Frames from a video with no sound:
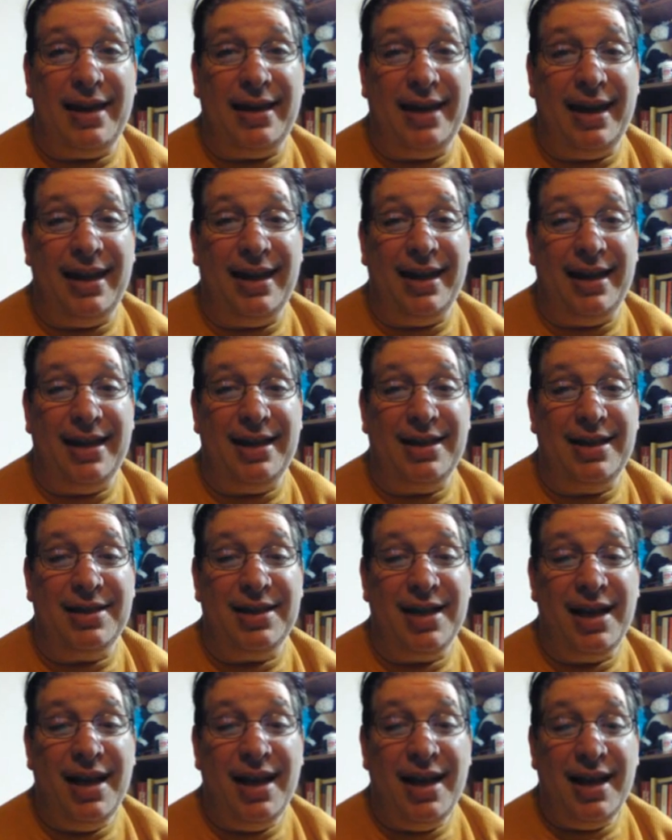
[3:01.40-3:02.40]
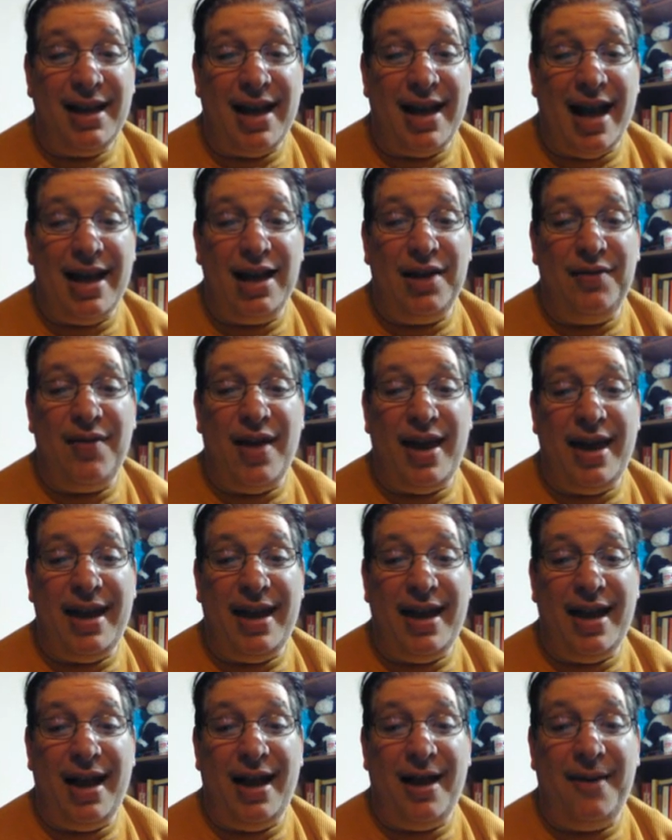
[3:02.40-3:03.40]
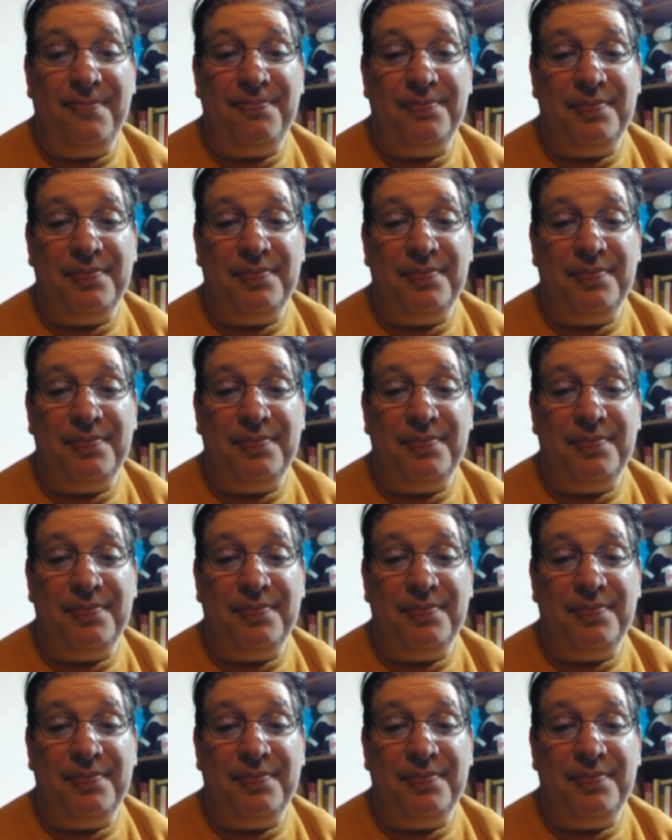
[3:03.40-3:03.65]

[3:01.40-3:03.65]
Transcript: it is kind of a